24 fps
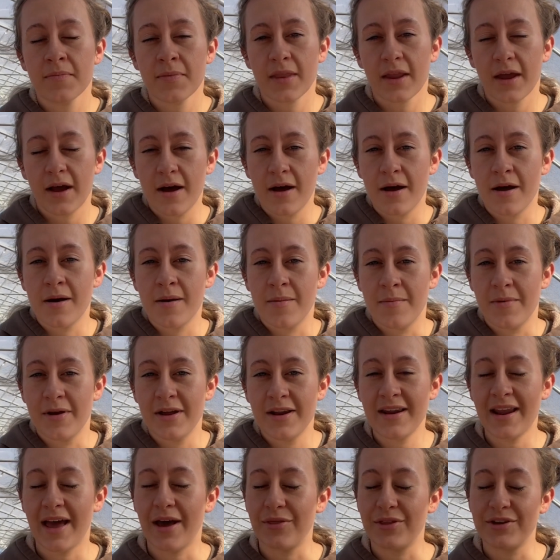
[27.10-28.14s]

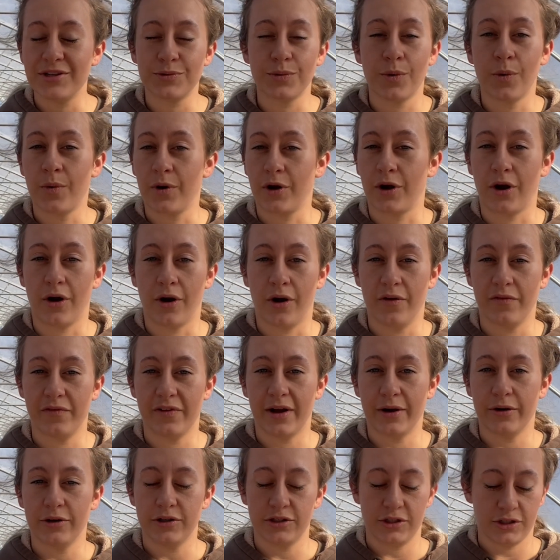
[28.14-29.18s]
Now this won't work on all
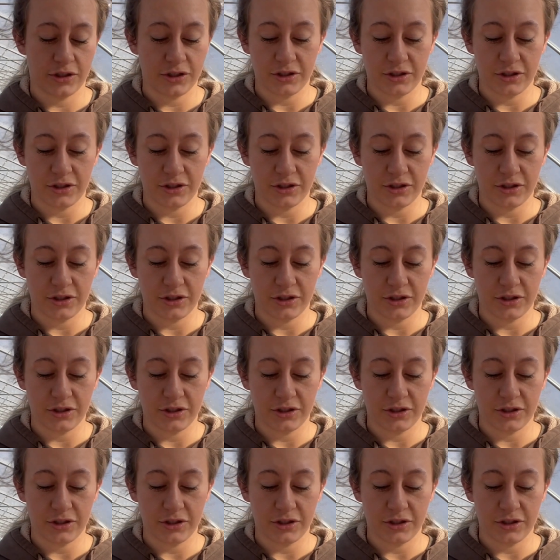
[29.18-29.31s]
flowers.